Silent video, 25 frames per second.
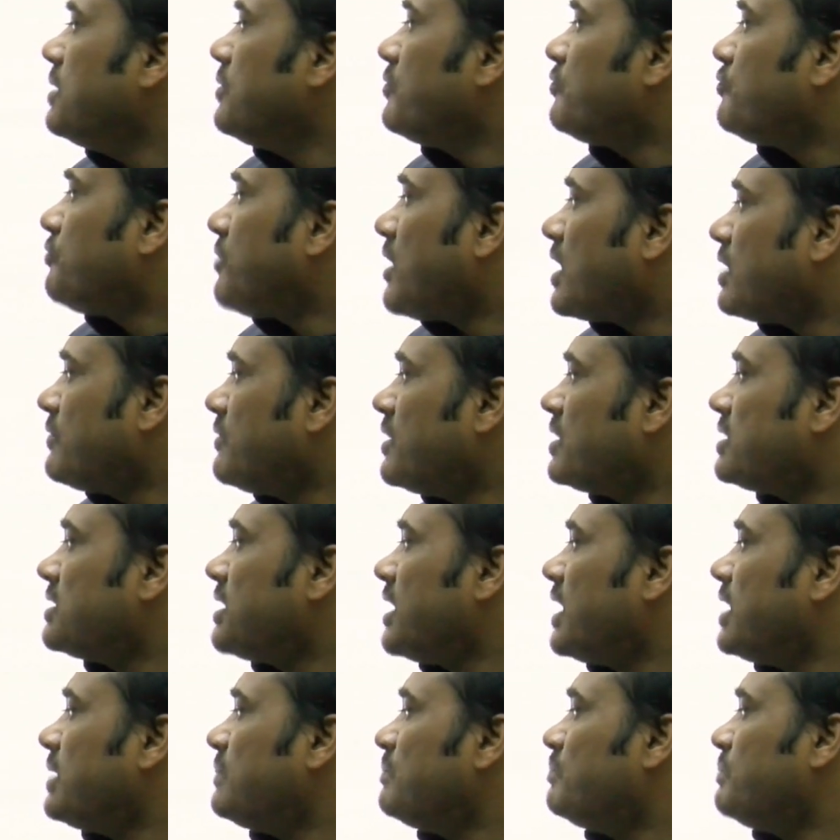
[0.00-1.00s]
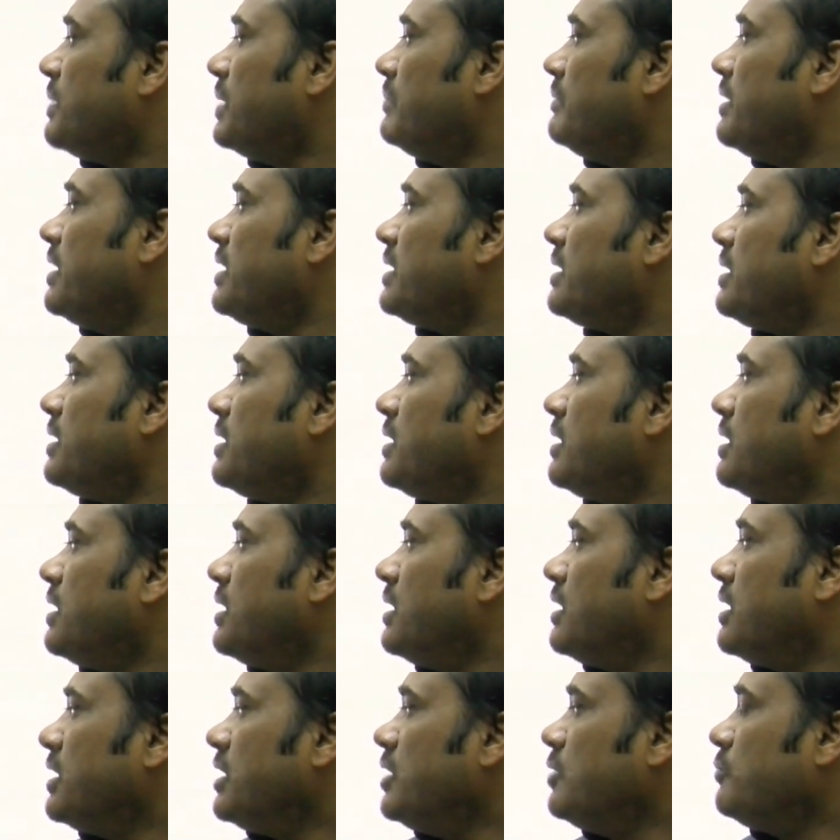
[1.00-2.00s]
forward that payment
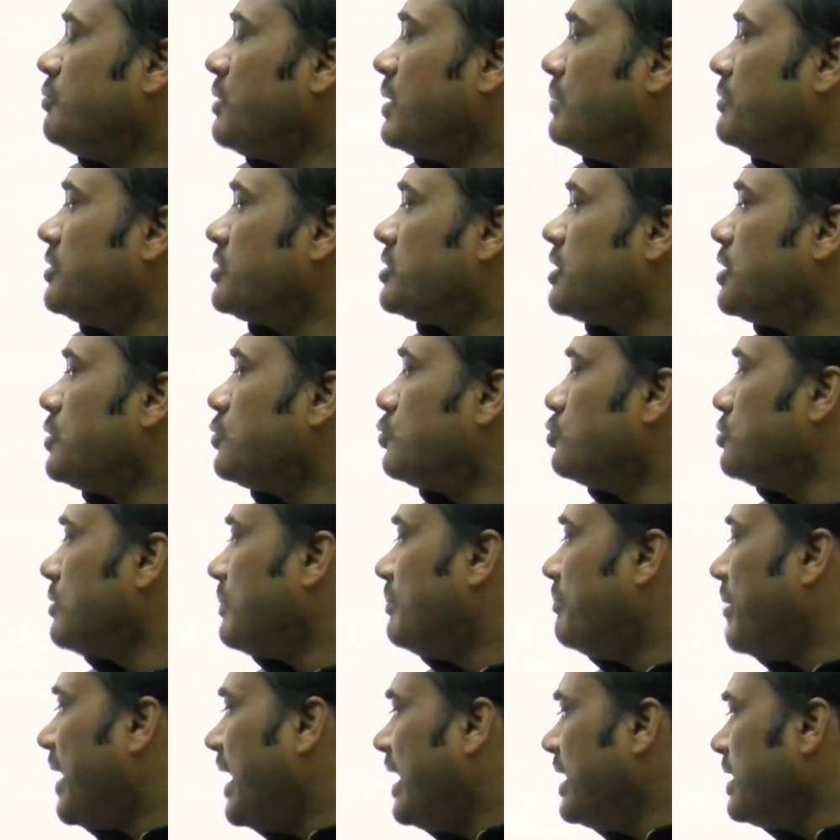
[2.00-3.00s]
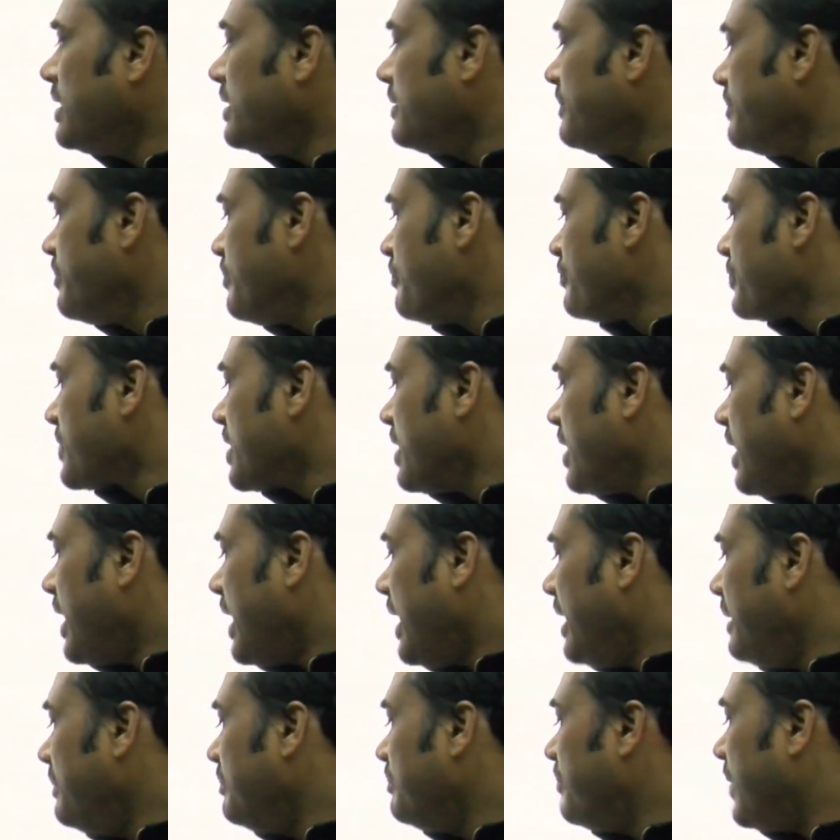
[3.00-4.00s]
information to the bank
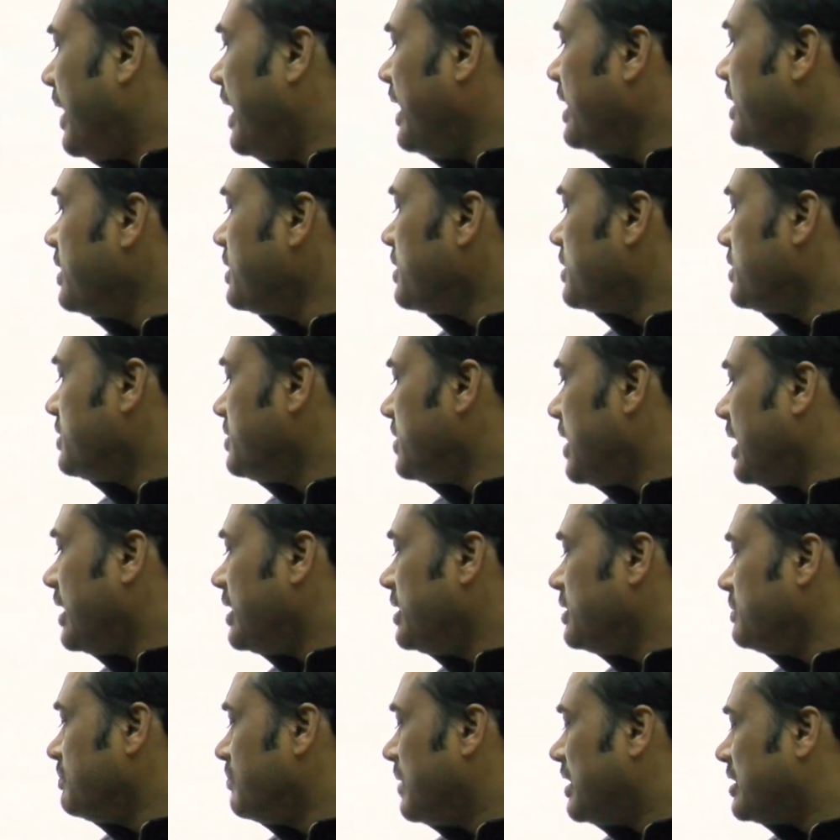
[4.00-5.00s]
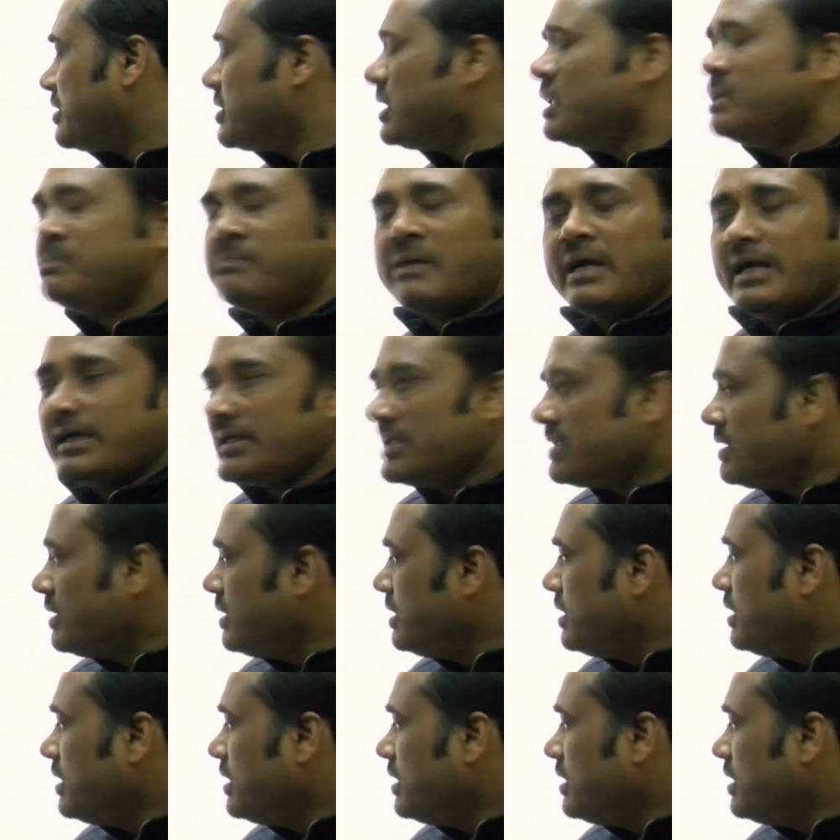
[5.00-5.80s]
and bank that is merchant bank